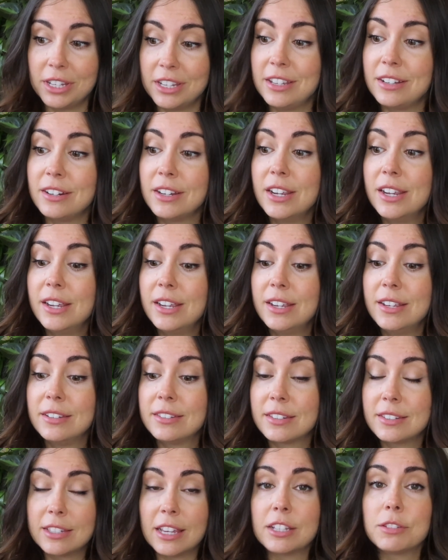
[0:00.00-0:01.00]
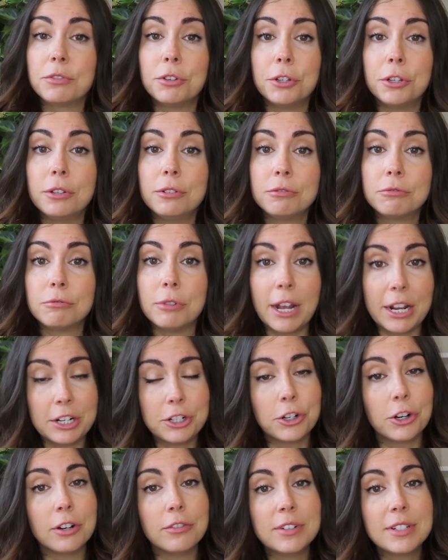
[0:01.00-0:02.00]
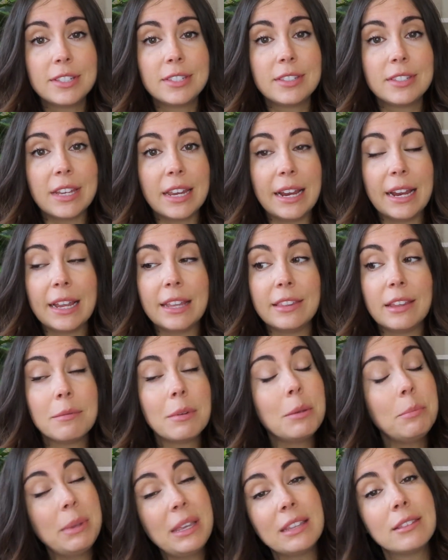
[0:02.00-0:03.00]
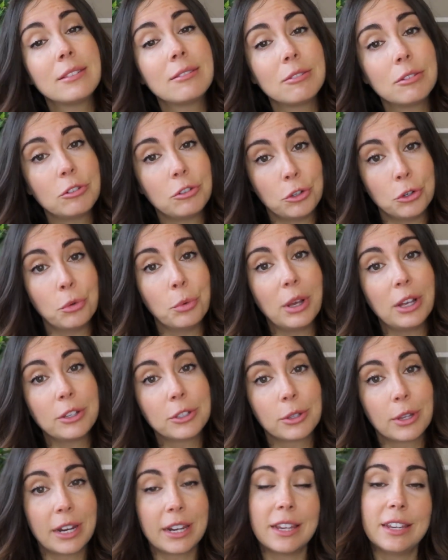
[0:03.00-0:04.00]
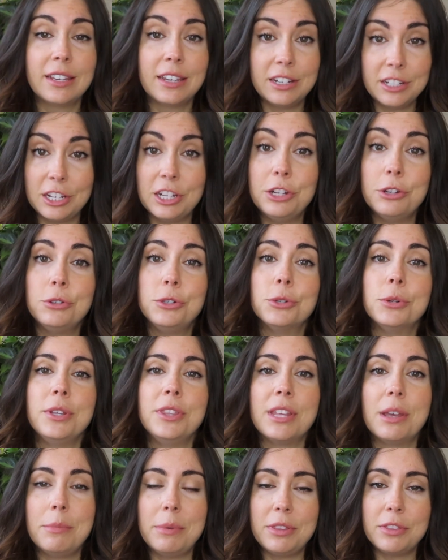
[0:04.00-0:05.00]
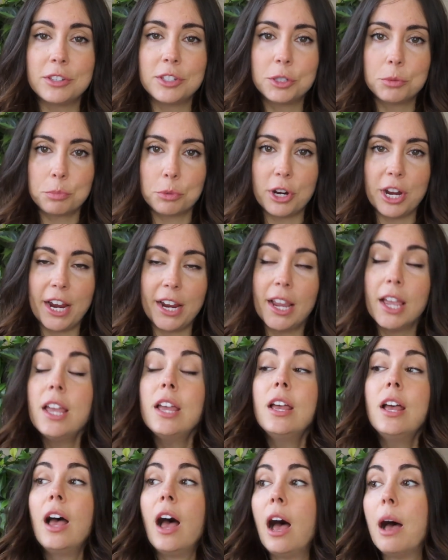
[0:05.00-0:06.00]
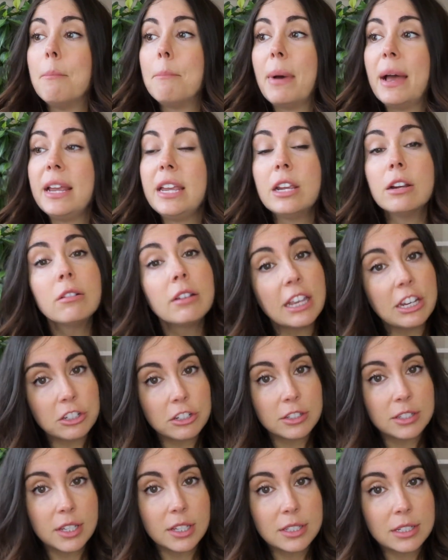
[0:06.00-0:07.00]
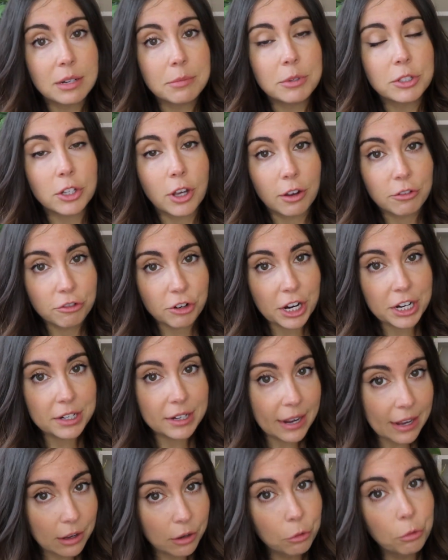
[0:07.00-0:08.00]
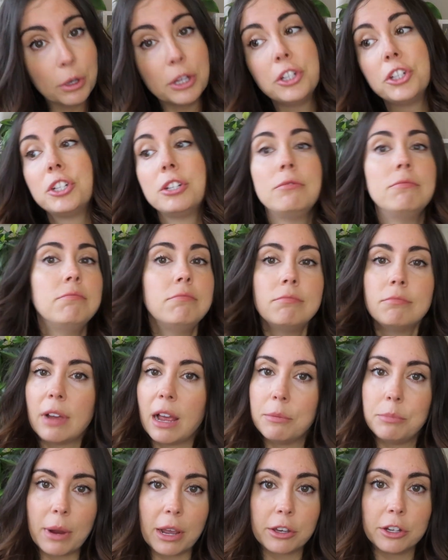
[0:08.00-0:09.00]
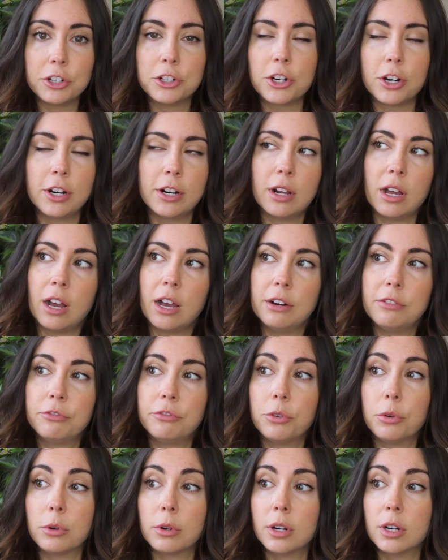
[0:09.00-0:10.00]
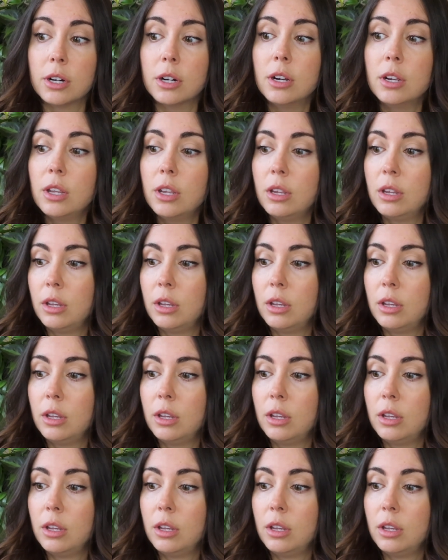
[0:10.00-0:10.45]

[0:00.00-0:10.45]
get successful radish harvests and that my beets do well so that I can continue doing them in the spring. My irrigation system is off right now, which I'm not going to turn it on for